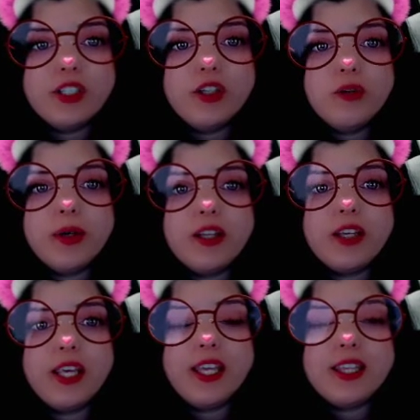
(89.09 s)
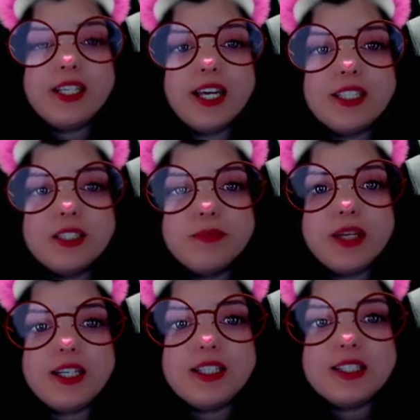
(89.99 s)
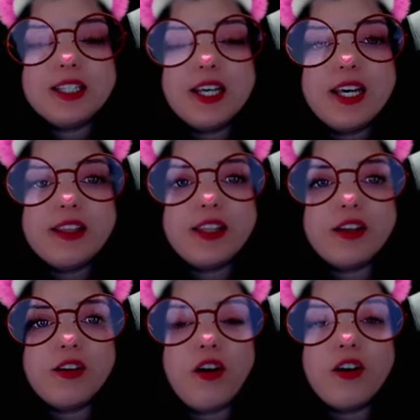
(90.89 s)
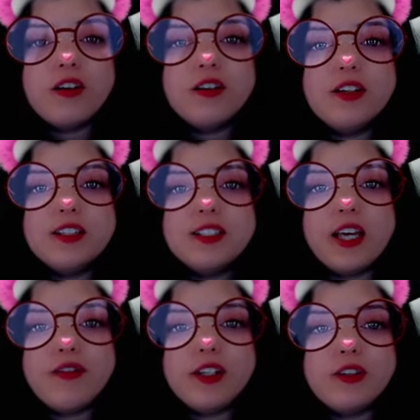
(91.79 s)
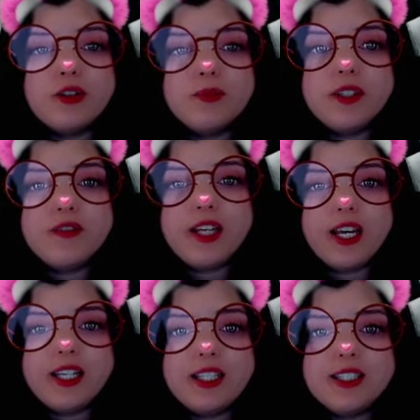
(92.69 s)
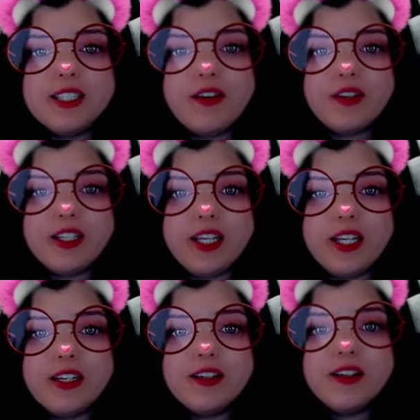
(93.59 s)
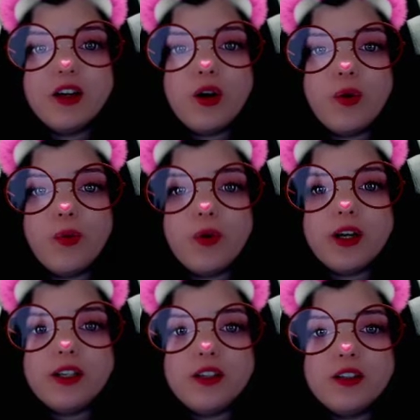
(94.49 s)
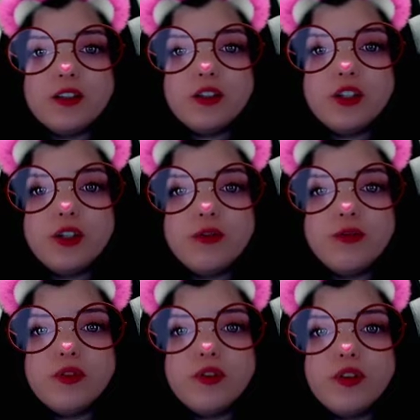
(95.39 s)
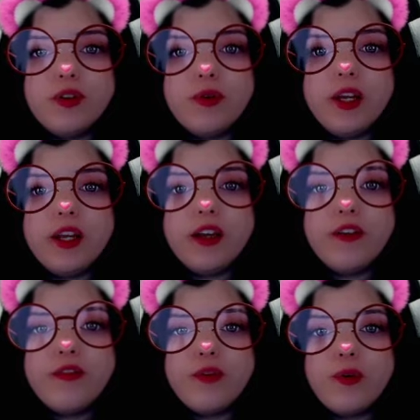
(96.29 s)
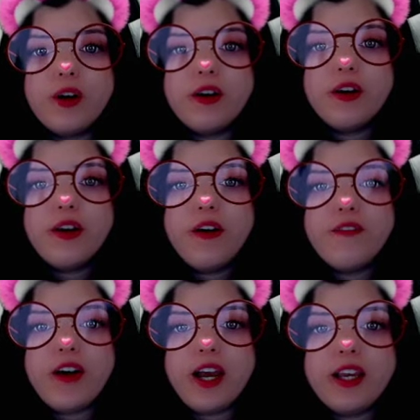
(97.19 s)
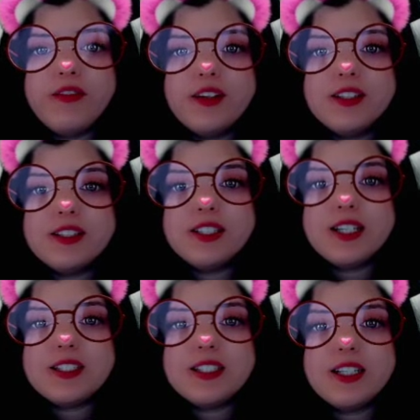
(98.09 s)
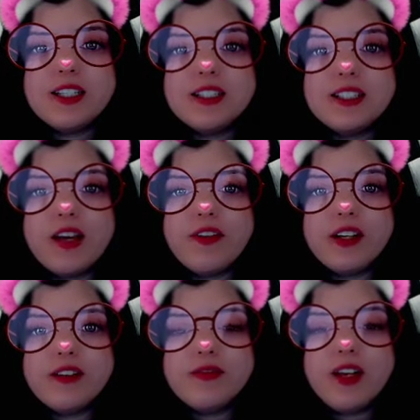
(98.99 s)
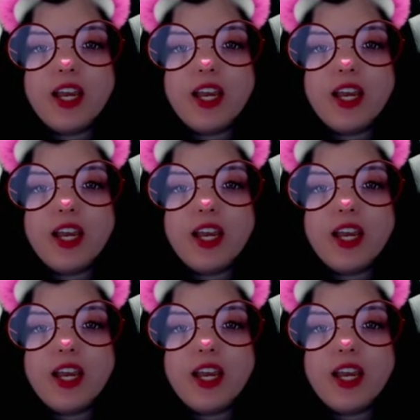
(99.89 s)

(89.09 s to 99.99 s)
You know by looking at the tens place that there are 7 groups of 10 in 70. 1, 2, 3, 4, 5, 6, 7.